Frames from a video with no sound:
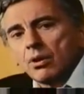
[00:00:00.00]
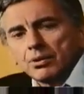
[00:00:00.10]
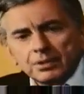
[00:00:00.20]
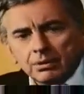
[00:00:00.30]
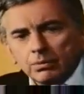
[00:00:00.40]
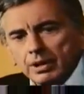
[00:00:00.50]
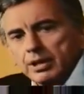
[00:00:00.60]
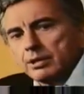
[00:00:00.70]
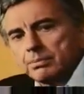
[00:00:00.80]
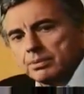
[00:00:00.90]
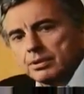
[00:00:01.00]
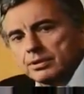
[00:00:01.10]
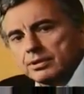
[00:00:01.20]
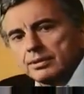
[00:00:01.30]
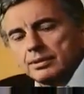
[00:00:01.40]
onto one other
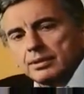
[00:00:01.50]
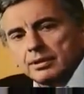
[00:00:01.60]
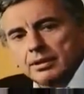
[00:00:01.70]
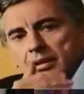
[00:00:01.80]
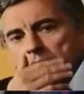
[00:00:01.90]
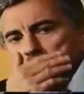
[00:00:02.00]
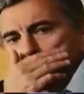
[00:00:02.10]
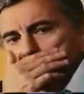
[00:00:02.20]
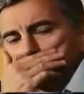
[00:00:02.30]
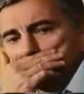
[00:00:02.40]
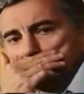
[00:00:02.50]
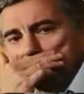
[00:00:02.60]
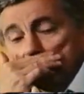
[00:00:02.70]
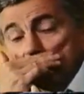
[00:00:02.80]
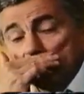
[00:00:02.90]
person, be it
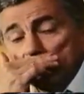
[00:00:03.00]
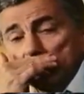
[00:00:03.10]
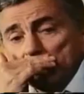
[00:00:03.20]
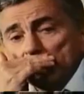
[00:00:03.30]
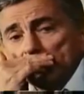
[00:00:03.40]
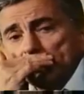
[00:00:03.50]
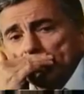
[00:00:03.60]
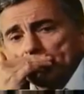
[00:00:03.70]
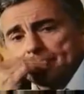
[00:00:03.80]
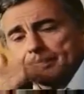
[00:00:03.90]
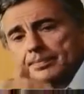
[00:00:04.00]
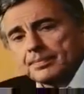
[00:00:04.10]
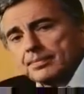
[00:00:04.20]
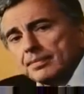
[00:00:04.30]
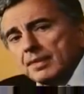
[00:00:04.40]
male or female,
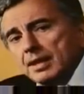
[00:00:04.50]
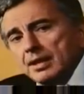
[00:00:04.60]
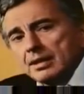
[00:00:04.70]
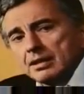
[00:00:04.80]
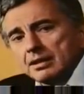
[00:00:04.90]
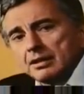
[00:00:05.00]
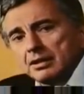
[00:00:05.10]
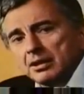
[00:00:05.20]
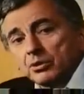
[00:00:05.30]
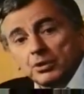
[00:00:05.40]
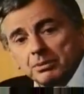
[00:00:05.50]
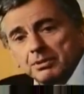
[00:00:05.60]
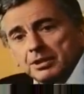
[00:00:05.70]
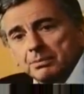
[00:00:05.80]
are going to be